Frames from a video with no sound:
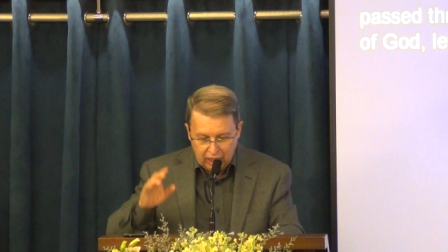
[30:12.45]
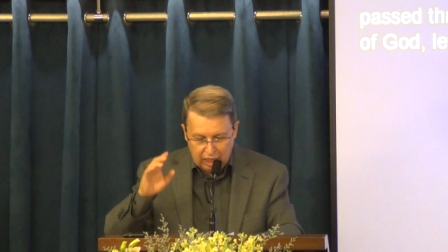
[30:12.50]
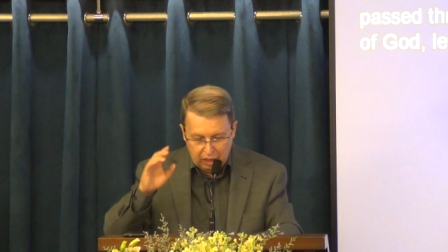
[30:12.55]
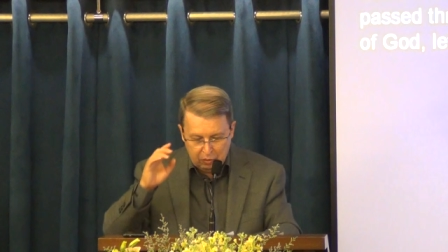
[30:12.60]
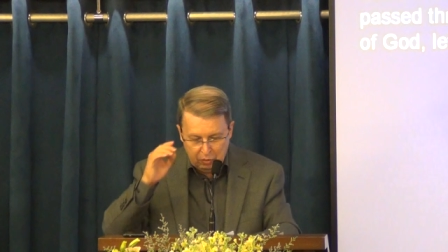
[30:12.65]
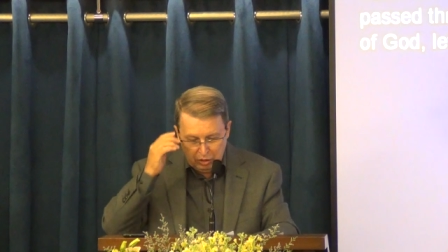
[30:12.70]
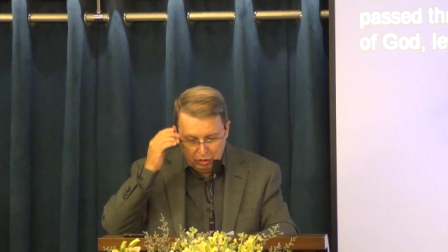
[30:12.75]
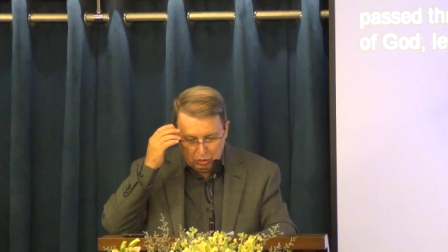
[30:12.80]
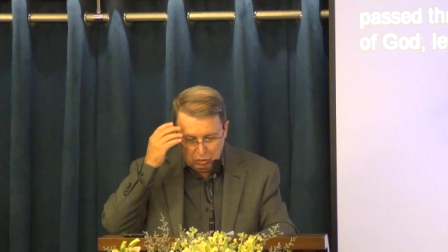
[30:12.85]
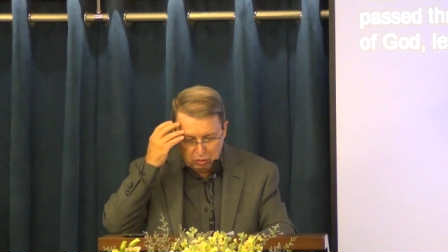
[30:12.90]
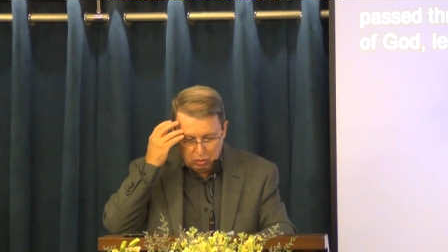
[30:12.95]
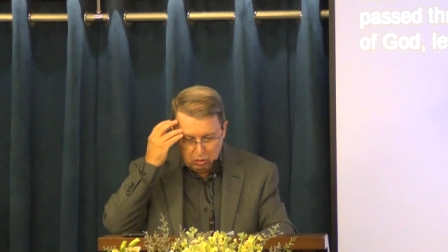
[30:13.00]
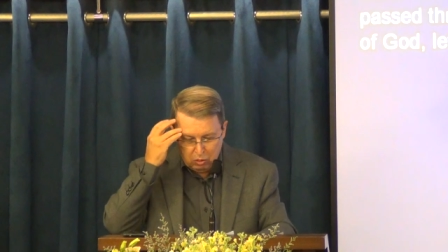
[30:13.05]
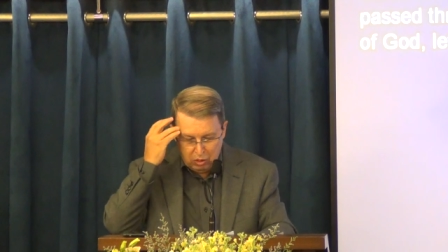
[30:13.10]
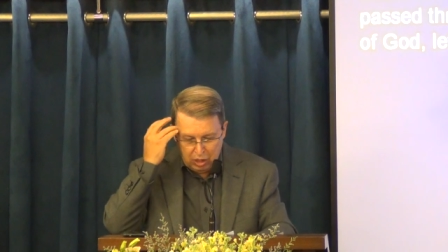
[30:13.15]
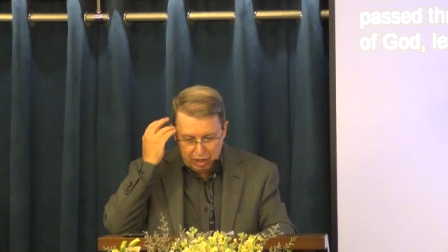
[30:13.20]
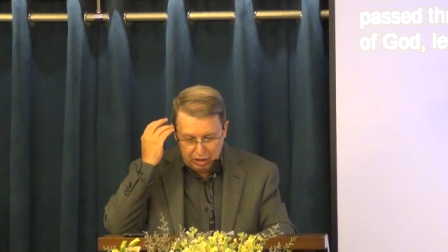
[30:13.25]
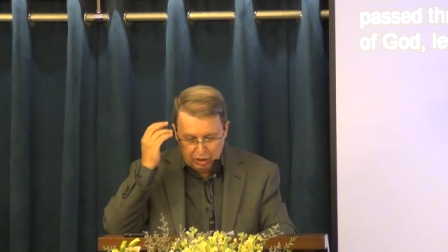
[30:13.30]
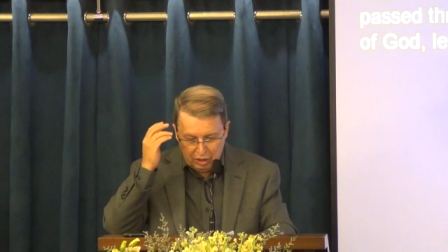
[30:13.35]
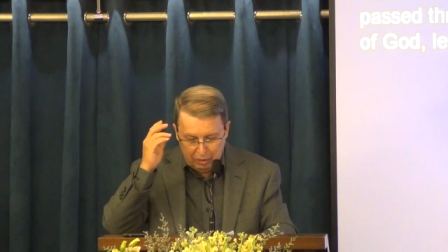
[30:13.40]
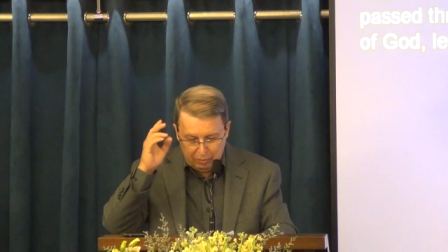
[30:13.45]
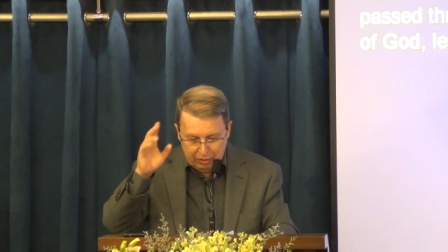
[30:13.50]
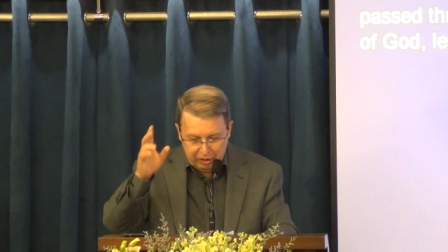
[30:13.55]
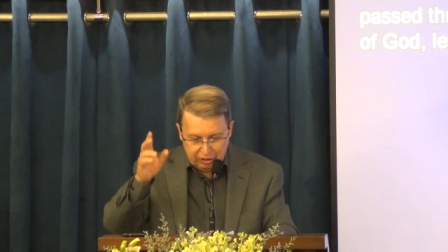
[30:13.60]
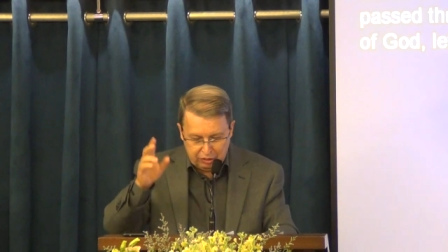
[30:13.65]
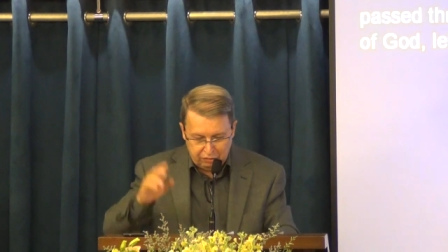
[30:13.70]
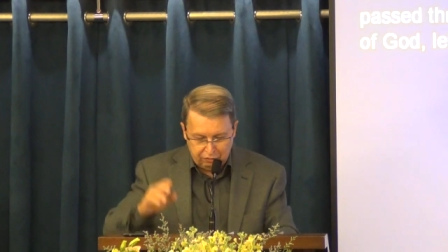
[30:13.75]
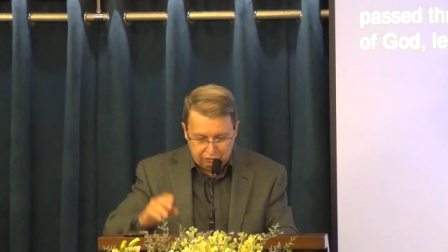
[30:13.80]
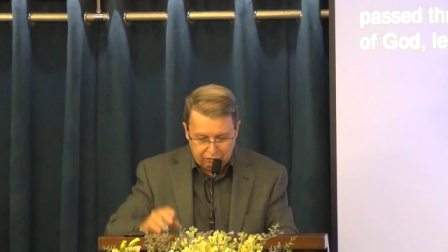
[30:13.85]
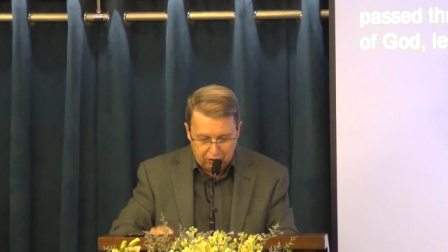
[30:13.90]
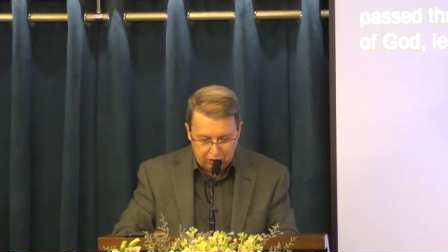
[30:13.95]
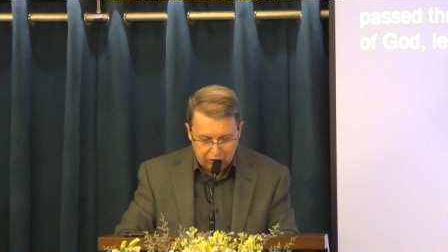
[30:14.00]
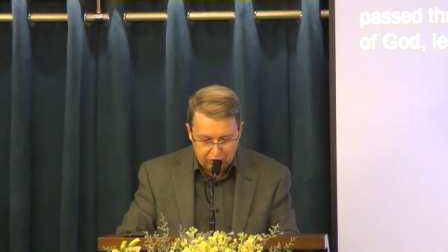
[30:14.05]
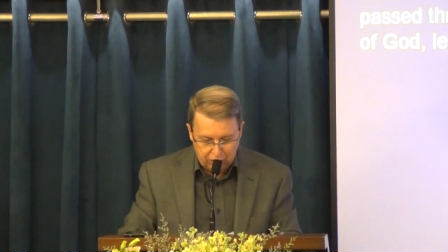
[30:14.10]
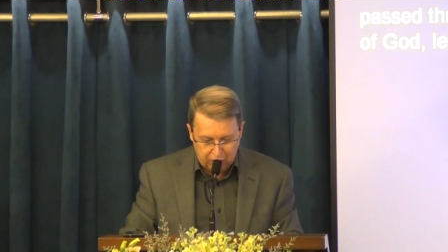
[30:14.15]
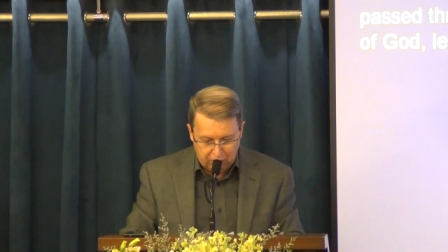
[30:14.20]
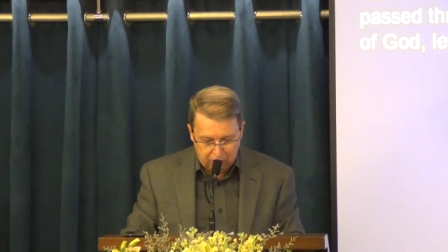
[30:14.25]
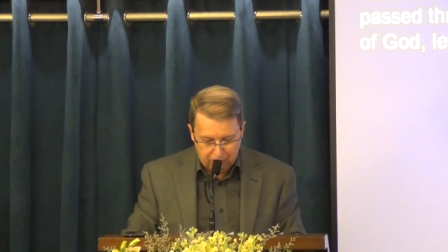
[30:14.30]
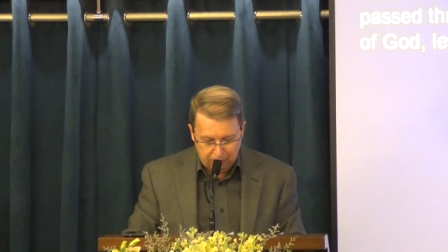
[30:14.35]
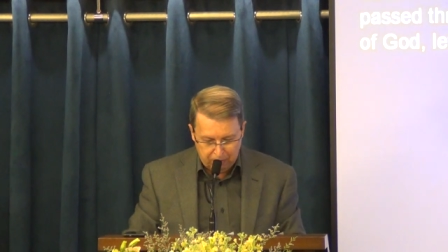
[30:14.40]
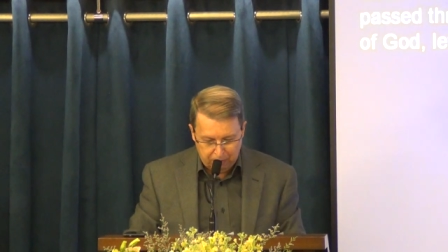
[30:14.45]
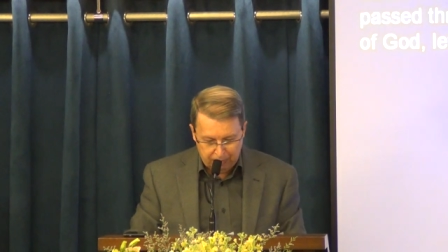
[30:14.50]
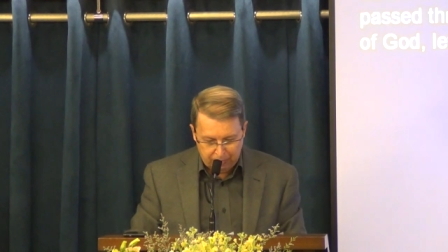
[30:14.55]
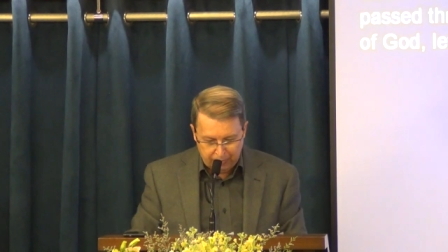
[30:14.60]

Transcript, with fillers: I want to go on a bit further.